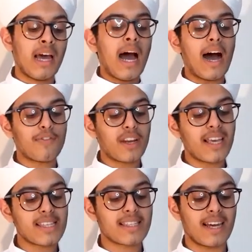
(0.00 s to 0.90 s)
After
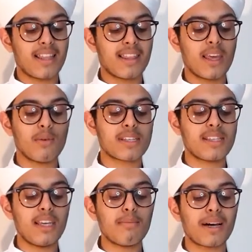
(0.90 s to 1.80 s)
his death, he was
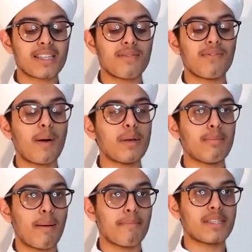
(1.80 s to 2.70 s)
seen by some family
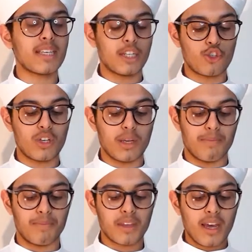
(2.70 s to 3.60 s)
members in a
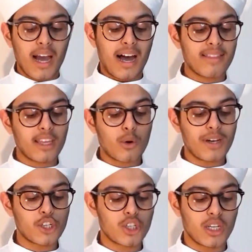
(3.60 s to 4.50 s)
dream. And they
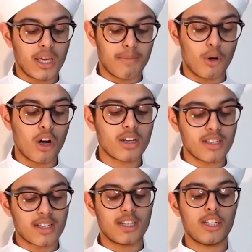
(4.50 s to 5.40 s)
questioned him on
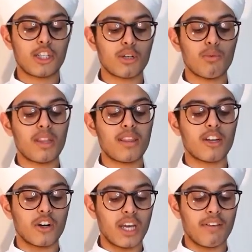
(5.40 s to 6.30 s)
his condition within the
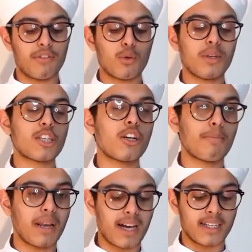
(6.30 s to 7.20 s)
grave, to which he
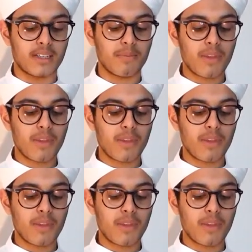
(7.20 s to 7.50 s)
replied,